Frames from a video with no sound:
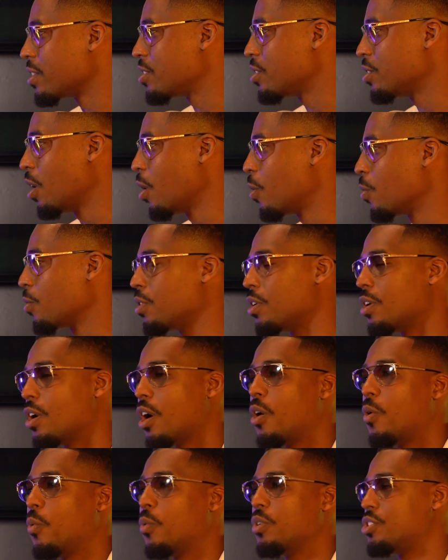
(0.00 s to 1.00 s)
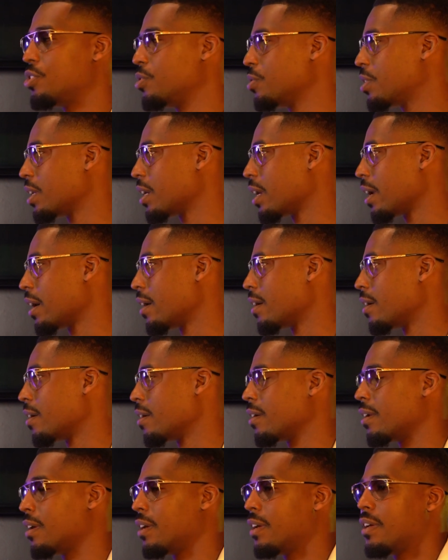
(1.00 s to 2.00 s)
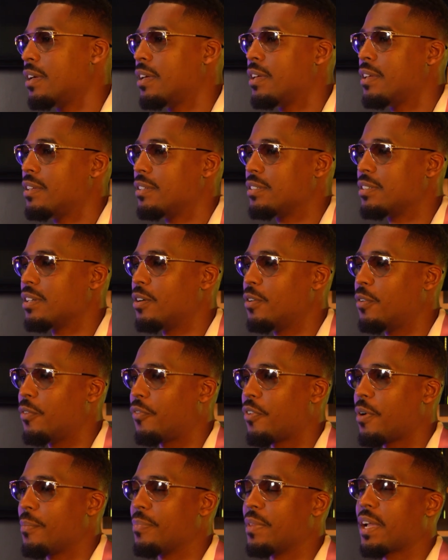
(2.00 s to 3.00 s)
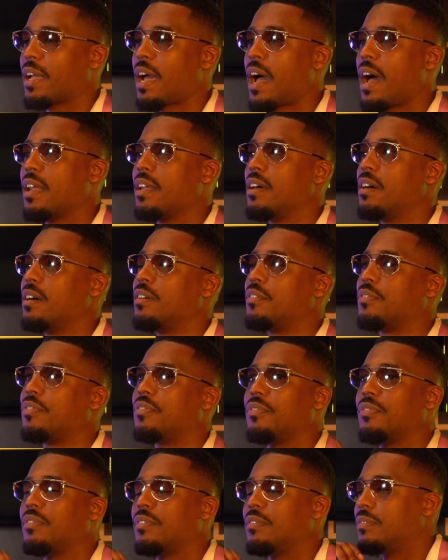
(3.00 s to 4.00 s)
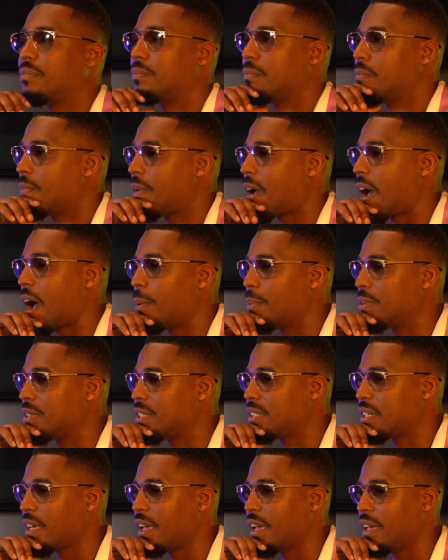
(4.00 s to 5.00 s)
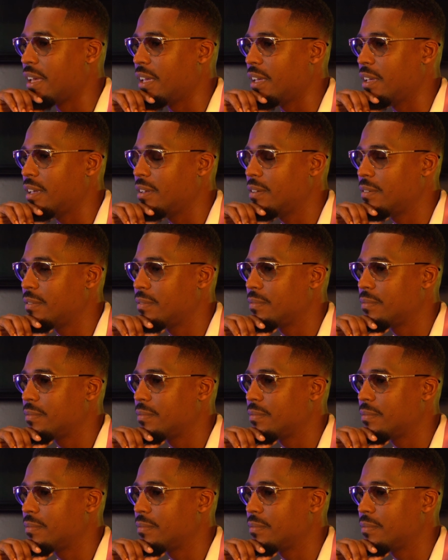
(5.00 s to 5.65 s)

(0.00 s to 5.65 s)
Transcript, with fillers: because you don't know what you can learn. So from the kind of, I would say,